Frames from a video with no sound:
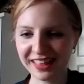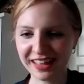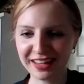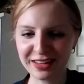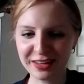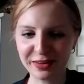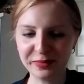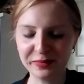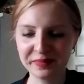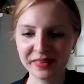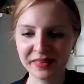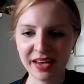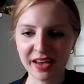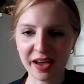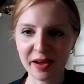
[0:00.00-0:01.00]
thank you.
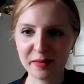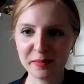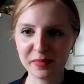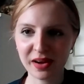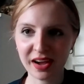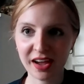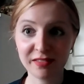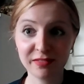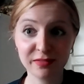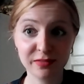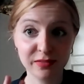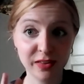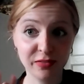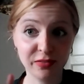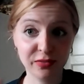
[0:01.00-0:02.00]
Um, I have
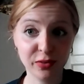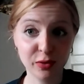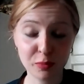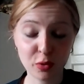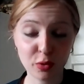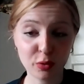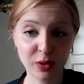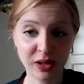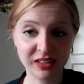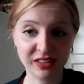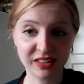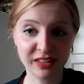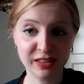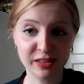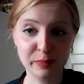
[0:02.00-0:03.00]
a few more
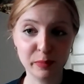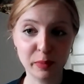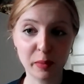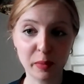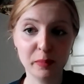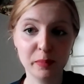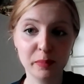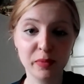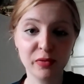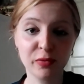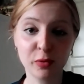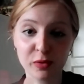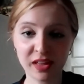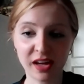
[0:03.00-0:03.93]
questions, but sure. before